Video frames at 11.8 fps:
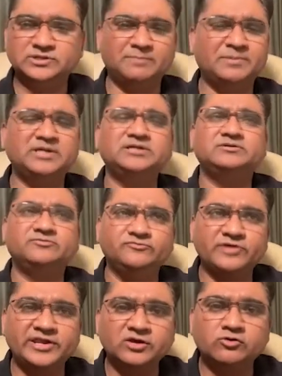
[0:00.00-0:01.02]
But
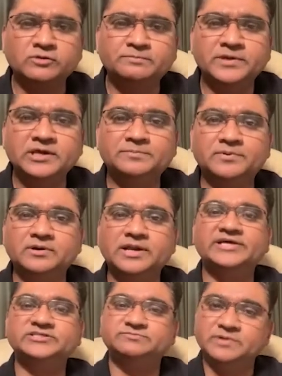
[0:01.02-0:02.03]
very good people,
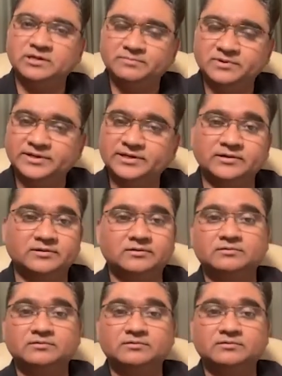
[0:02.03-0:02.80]
nice people here.